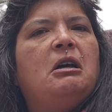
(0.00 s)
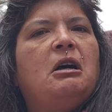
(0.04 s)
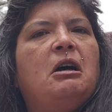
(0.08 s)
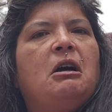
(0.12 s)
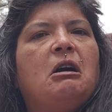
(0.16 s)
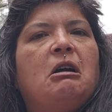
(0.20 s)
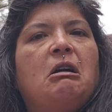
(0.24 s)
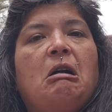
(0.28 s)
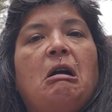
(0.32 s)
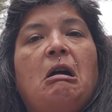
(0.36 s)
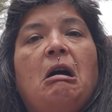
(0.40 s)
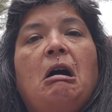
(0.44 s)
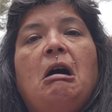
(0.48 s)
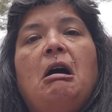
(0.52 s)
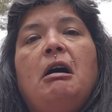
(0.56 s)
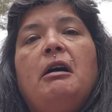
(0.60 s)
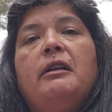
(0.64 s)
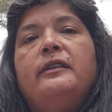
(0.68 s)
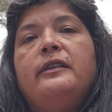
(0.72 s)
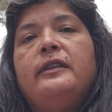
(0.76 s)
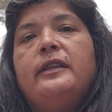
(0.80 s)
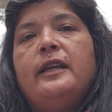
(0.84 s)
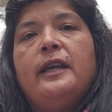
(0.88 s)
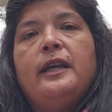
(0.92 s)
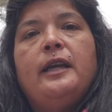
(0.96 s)
a
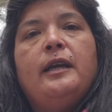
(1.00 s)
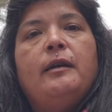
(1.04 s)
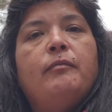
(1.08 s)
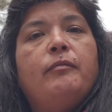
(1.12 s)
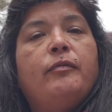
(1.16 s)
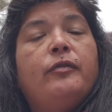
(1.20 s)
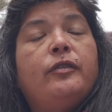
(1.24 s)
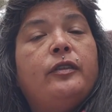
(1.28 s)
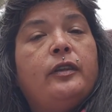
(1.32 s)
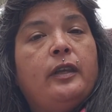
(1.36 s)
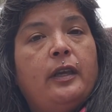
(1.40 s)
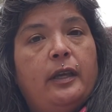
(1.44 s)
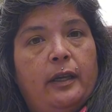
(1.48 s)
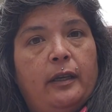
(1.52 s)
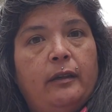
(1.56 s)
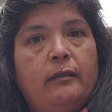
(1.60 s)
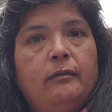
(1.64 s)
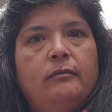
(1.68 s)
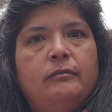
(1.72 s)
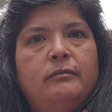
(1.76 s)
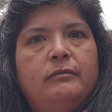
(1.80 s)
goddamn thing.